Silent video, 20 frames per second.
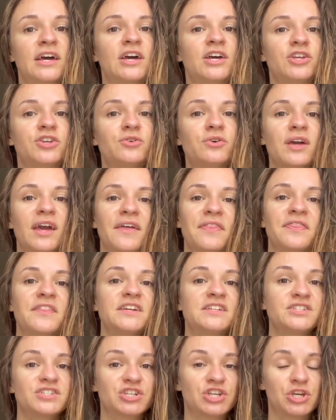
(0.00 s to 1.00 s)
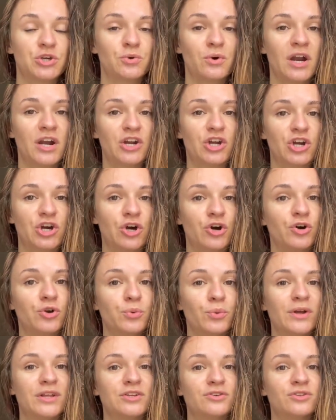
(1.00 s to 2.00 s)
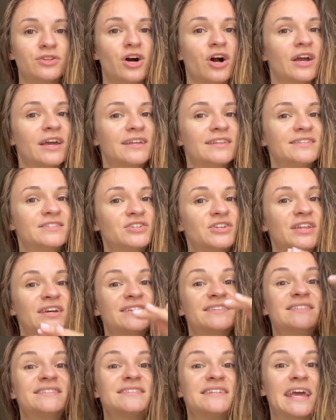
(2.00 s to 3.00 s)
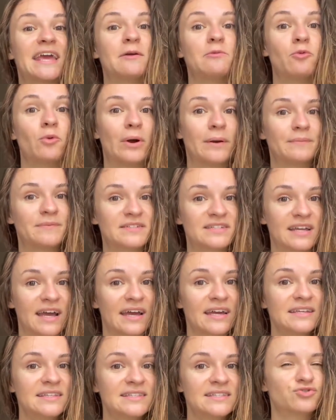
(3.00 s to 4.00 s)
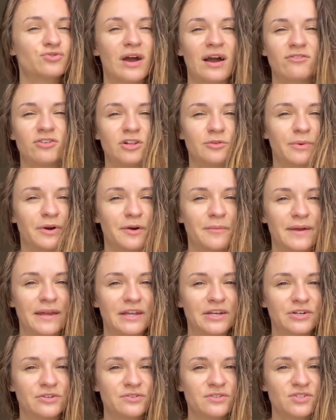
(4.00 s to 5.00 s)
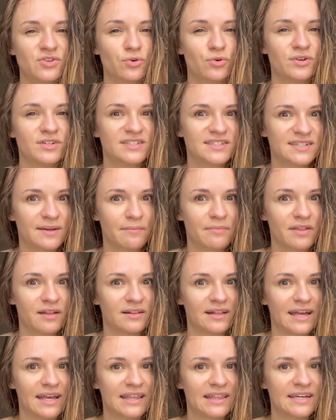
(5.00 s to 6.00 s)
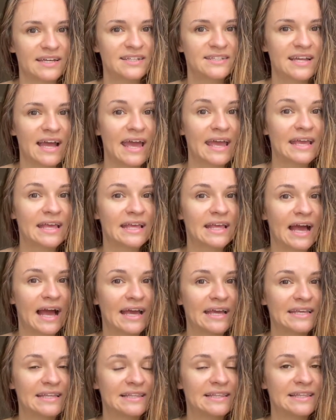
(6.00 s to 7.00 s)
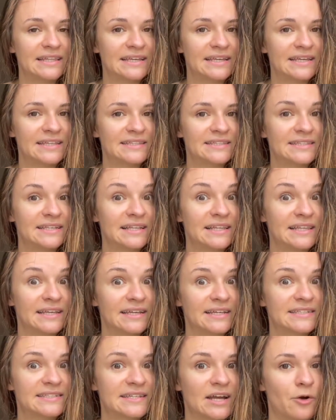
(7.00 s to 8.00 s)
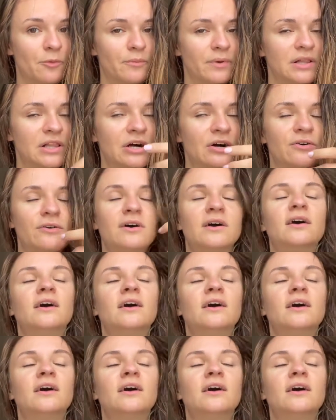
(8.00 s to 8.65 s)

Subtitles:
You get this QR code when you log into the same website, Travel Barbados or something like this. I can link the links down below.